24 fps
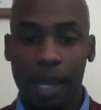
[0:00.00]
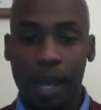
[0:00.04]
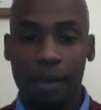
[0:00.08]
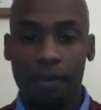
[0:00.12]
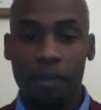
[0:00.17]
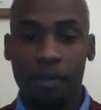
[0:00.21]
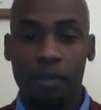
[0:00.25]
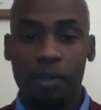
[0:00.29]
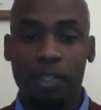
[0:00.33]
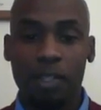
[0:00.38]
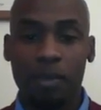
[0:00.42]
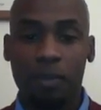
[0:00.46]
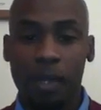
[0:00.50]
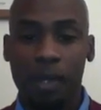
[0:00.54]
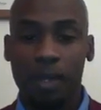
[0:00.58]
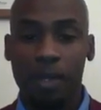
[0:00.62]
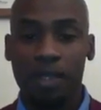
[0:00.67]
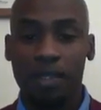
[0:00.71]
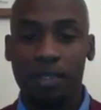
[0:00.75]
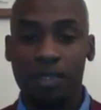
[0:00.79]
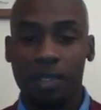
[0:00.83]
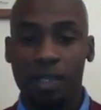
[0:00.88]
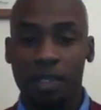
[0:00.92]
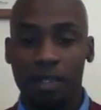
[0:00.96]
After
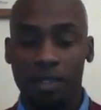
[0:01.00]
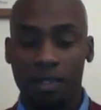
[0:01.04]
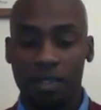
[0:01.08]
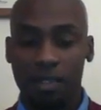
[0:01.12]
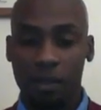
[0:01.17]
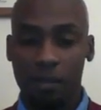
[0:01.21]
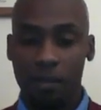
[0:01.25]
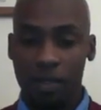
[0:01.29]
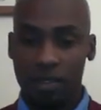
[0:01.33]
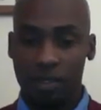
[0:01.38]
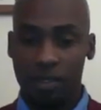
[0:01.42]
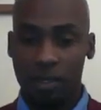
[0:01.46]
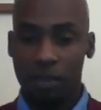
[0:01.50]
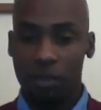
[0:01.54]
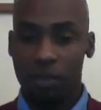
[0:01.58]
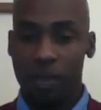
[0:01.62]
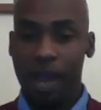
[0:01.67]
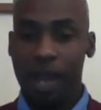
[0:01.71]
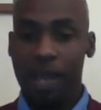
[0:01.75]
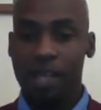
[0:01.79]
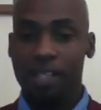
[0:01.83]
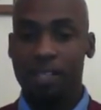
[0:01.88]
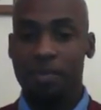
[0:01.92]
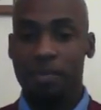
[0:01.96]
experiencing so much
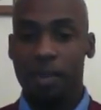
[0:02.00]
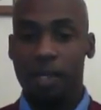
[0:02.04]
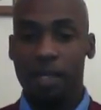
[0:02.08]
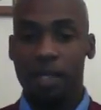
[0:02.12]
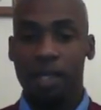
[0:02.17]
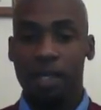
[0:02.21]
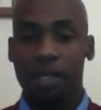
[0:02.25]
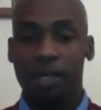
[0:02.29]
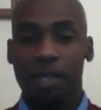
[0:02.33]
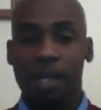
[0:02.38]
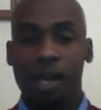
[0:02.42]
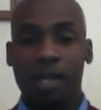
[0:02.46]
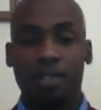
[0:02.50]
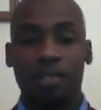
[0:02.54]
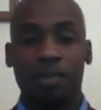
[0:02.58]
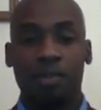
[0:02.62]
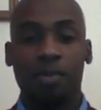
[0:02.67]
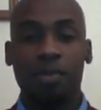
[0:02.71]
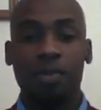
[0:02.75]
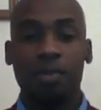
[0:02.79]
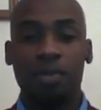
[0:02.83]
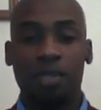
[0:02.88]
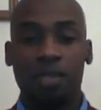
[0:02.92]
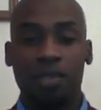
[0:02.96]
harassment in Las
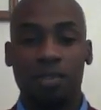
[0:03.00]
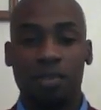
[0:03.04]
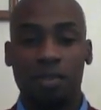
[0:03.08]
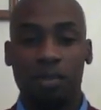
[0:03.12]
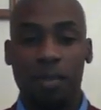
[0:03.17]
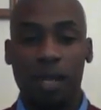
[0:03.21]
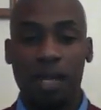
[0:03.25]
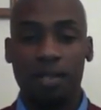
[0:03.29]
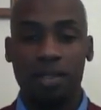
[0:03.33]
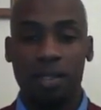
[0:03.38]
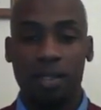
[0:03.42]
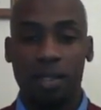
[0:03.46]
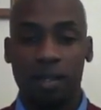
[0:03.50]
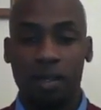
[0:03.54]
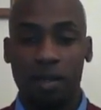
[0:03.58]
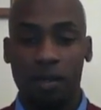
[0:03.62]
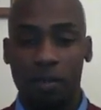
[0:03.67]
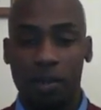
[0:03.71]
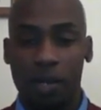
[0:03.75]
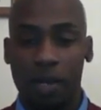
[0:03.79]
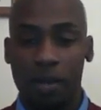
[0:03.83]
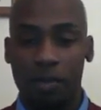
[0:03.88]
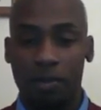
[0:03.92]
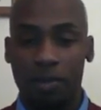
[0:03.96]
Cruces, New
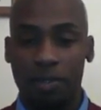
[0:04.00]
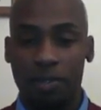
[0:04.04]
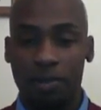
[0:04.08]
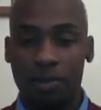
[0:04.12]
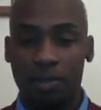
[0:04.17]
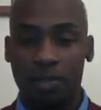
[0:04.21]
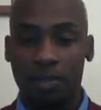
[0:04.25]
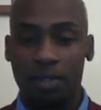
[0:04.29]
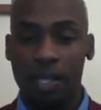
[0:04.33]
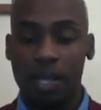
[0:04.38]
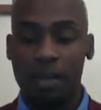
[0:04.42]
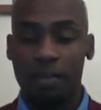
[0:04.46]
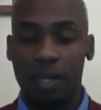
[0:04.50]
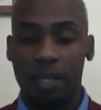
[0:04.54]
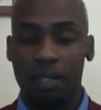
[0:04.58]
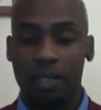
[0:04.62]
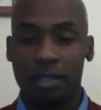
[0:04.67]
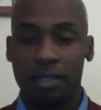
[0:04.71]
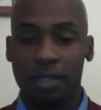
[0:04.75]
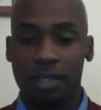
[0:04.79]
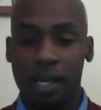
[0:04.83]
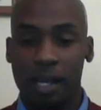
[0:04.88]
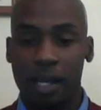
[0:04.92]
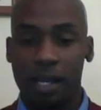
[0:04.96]
Mexico, where I was living
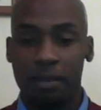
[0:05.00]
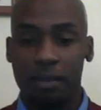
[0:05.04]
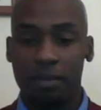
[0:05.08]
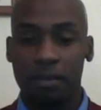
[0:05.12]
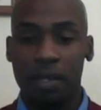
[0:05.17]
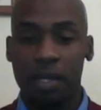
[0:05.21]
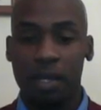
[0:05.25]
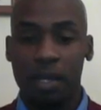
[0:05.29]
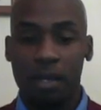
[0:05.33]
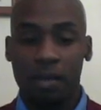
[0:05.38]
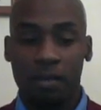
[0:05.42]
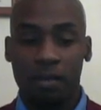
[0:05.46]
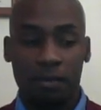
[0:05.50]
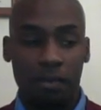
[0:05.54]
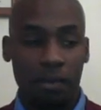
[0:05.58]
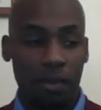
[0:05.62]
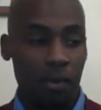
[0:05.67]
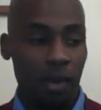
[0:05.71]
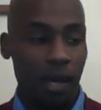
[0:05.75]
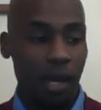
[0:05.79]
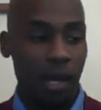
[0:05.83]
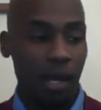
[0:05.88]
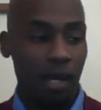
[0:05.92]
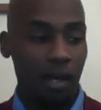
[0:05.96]
at the time for
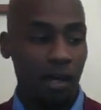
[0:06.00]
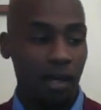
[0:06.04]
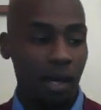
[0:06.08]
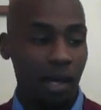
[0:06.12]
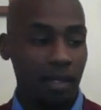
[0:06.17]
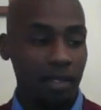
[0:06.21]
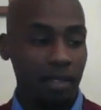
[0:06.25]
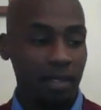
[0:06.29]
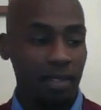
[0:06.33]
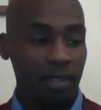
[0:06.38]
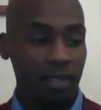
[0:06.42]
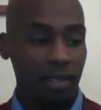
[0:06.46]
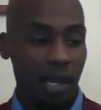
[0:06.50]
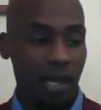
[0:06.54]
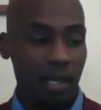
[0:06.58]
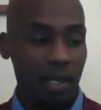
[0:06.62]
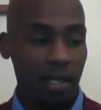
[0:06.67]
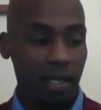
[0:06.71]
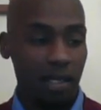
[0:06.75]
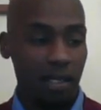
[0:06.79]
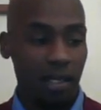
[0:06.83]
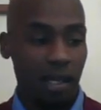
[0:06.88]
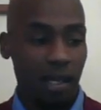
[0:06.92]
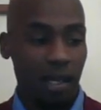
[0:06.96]
a while, I
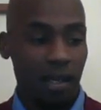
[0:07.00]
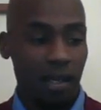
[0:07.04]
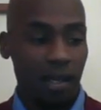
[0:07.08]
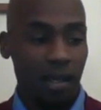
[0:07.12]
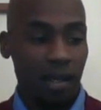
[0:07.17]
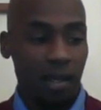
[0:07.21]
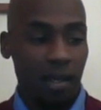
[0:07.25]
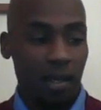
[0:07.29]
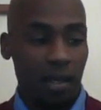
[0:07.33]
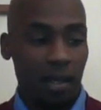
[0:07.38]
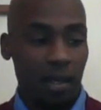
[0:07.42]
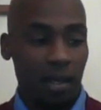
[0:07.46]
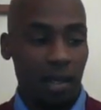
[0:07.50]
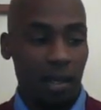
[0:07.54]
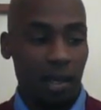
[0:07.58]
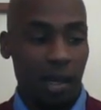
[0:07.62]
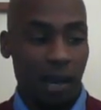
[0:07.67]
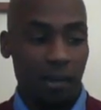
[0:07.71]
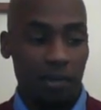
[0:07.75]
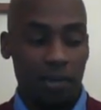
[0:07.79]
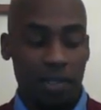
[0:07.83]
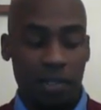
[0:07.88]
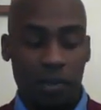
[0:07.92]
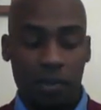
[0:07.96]
decided
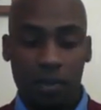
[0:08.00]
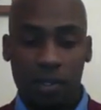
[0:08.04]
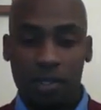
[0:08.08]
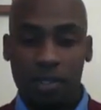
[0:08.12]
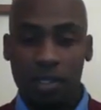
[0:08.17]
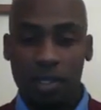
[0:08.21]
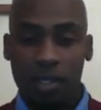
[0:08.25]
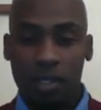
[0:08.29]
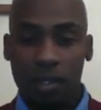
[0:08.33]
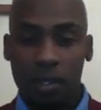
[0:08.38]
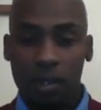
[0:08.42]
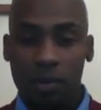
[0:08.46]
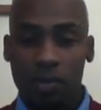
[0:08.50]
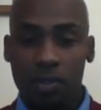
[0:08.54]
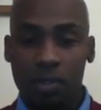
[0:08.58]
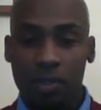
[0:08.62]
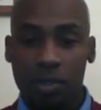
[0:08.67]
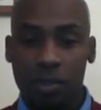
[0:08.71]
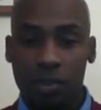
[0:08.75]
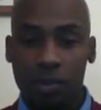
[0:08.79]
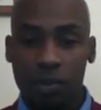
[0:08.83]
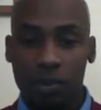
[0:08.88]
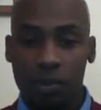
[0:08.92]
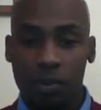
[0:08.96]
I was going to go
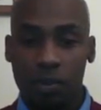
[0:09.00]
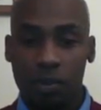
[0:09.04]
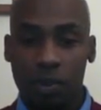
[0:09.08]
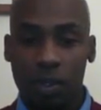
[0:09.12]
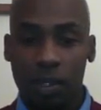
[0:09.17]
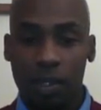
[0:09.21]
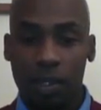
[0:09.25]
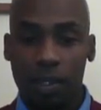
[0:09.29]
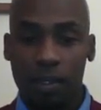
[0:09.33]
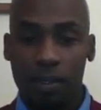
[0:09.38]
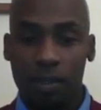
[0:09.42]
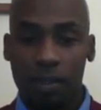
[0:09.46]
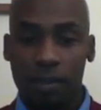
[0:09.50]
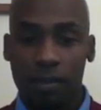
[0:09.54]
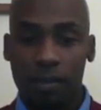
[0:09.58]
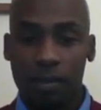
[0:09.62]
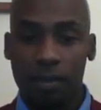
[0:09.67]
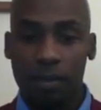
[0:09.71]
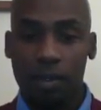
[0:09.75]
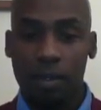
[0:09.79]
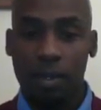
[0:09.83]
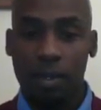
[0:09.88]
to